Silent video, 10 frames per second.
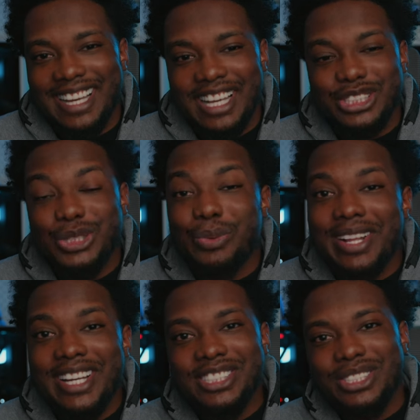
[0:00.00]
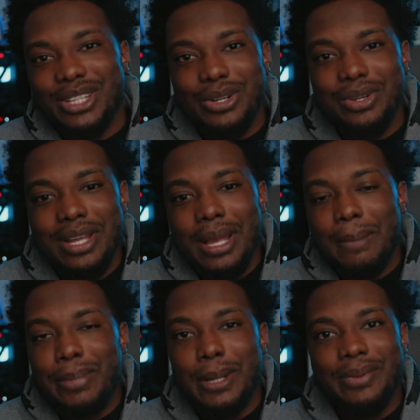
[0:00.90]
Like 20 years ago,
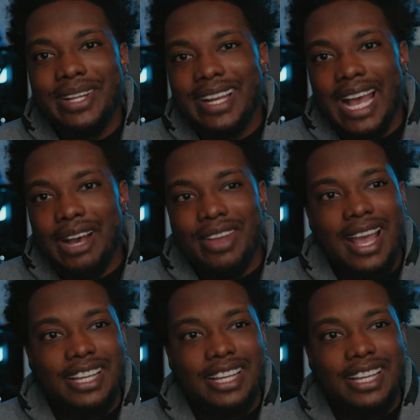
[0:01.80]
people didn't have